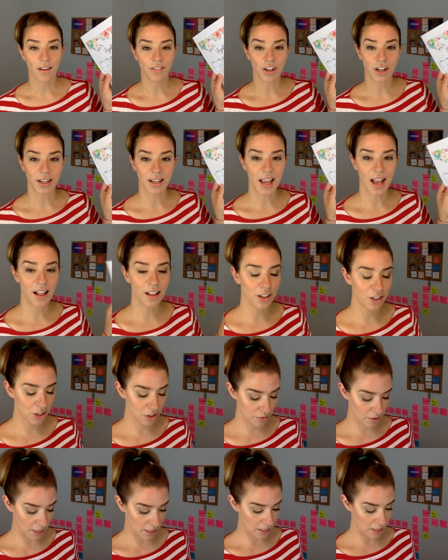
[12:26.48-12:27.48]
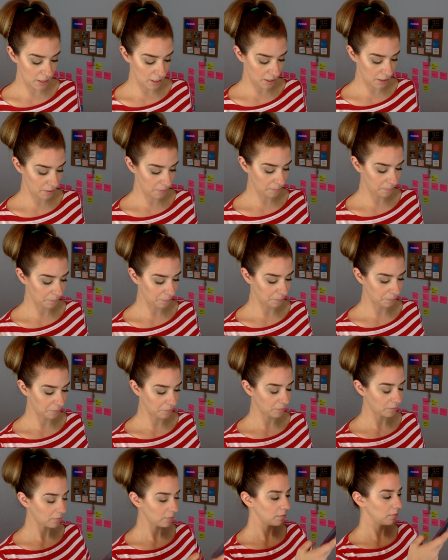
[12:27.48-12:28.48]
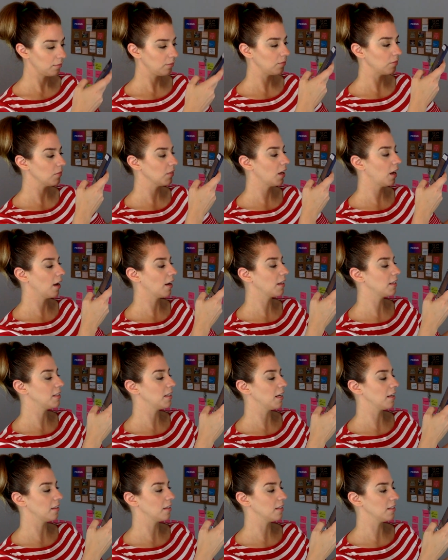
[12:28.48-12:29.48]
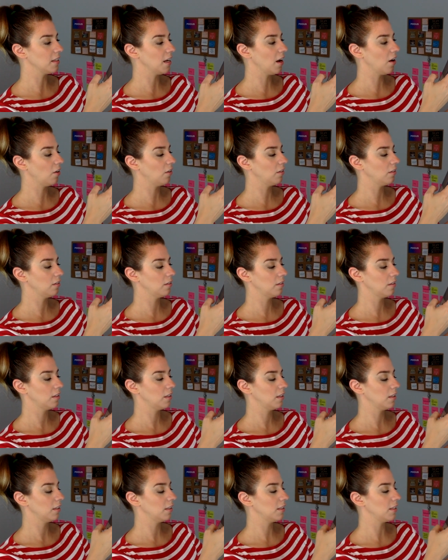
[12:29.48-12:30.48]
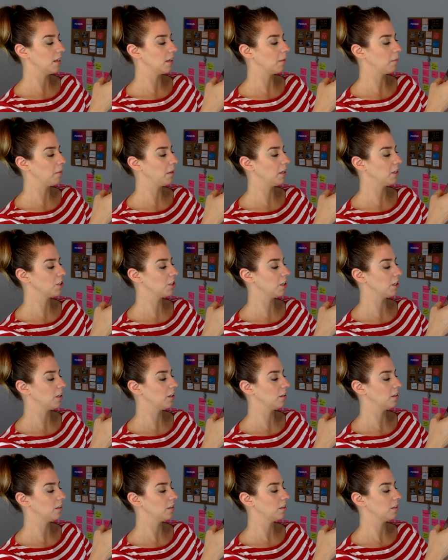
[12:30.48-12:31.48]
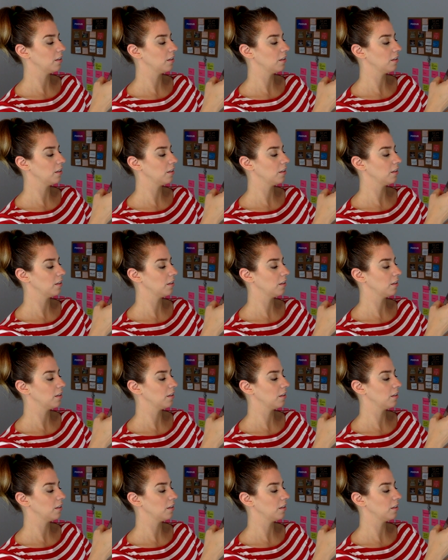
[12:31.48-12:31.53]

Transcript: got a calendar right here. I could take this out, take a picture.